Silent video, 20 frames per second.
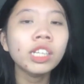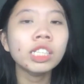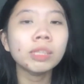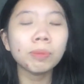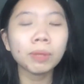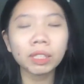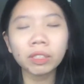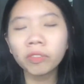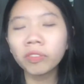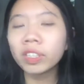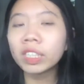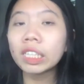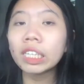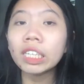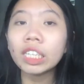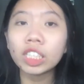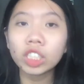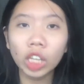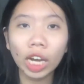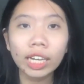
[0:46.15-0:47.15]

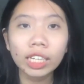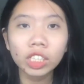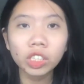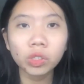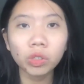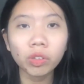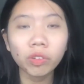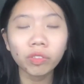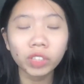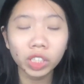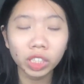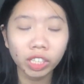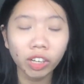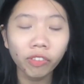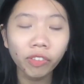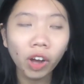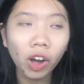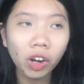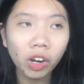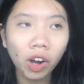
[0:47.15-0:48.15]
specifically the Chinese University
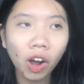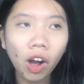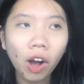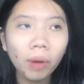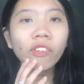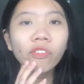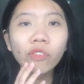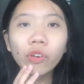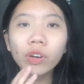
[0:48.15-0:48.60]
of Hong Kong.